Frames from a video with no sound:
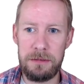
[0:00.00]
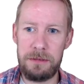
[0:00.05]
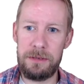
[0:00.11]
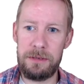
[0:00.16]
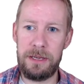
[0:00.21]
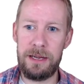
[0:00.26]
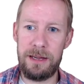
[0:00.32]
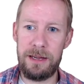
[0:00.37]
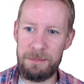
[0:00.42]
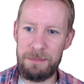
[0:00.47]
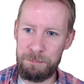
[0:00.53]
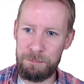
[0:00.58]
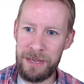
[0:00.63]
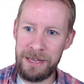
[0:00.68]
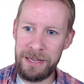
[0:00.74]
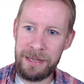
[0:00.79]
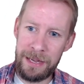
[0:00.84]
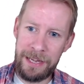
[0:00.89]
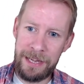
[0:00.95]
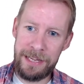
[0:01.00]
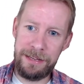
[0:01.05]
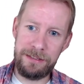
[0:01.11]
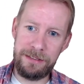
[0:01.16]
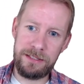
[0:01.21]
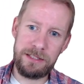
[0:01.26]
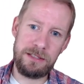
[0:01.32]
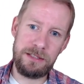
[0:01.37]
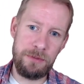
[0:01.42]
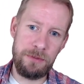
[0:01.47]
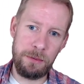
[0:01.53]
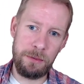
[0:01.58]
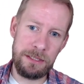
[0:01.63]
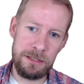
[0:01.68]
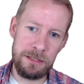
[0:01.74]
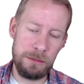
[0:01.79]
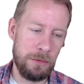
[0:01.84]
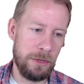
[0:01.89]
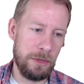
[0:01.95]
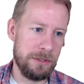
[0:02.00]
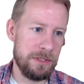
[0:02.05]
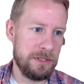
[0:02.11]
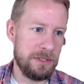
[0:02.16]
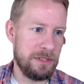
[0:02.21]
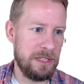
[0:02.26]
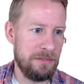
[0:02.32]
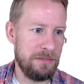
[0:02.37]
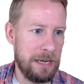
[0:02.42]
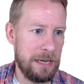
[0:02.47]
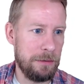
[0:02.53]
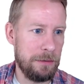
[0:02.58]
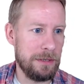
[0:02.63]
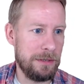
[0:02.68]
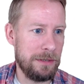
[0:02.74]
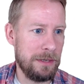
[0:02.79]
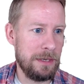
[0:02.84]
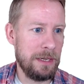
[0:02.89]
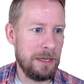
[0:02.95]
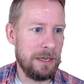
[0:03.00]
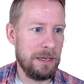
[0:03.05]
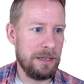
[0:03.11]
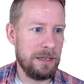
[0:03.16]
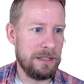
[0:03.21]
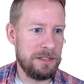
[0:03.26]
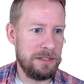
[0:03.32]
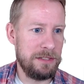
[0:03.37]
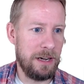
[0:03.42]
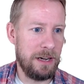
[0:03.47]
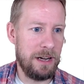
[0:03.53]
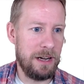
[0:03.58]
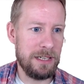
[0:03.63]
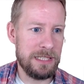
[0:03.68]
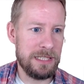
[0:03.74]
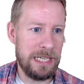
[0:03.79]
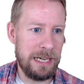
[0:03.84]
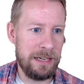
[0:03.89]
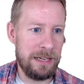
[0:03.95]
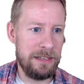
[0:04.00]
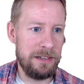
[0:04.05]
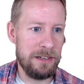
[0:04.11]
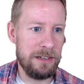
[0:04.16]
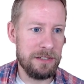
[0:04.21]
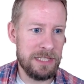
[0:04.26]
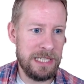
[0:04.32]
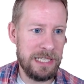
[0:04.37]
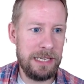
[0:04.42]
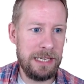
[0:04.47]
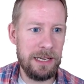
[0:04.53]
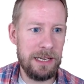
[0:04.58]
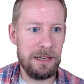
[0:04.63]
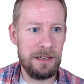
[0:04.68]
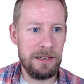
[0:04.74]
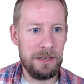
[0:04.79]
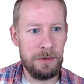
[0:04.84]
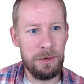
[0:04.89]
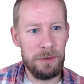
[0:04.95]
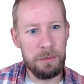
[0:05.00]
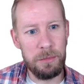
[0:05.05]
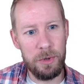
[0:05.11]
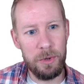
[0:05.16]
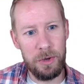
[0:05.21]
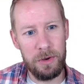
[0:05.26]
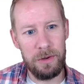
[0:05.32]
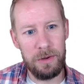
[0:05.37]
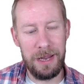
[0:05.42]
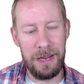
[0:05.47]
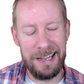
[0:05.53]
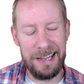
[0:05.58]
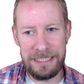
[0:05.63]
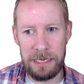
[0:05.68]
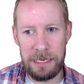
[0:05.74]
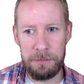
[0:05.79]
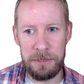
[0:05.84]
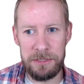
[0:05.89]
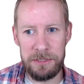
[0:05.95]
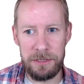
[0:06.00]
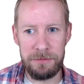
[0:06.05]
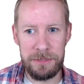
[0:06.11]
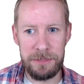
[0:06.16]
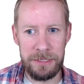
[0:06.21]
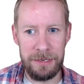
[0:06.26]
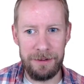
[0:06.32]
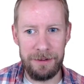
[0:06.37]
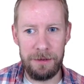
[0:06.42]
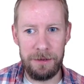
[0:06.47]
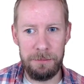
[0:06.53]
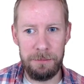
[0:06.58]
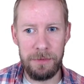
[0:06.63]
Yeah, big hits for when someone's devoured, because you've got Artak and you've got Tila who are more like damage over time.